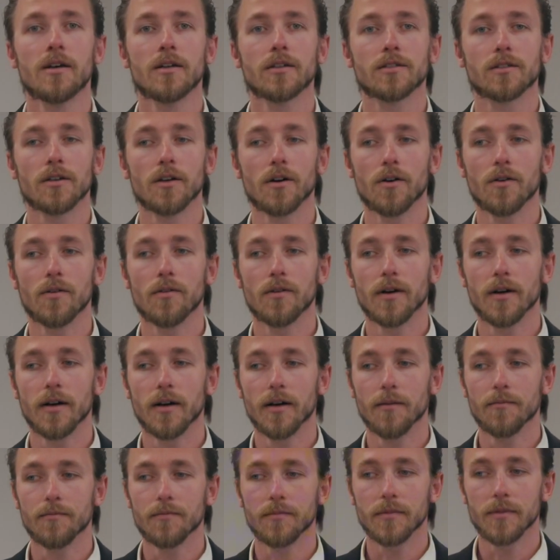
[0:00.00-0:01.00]
So
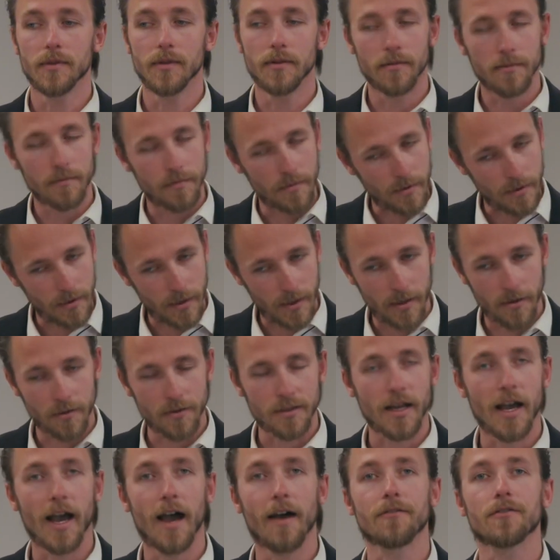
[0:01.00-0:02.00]

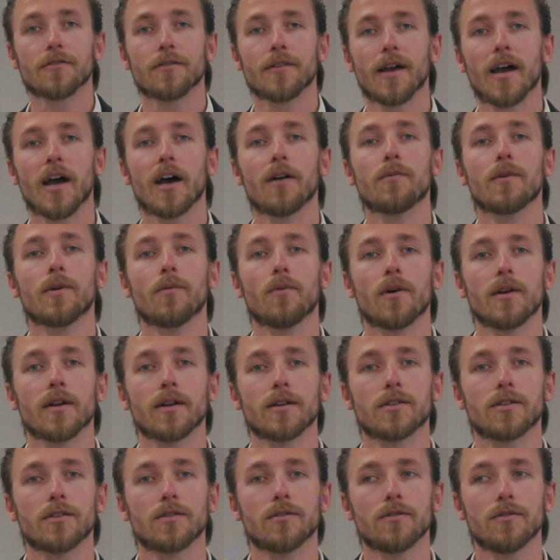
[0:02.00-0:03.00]
years after that, we
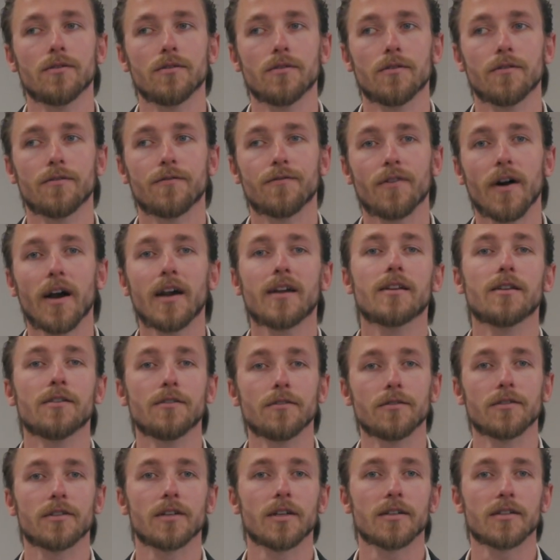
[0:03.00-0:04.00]
wanted to find a
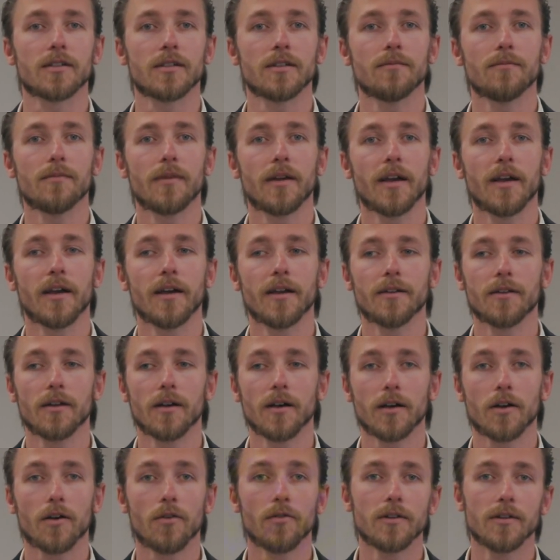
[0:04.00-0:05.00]
new system and
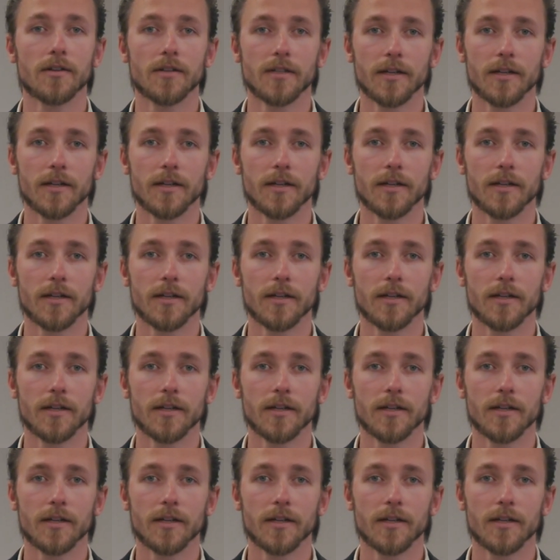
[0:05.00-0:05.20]
go into the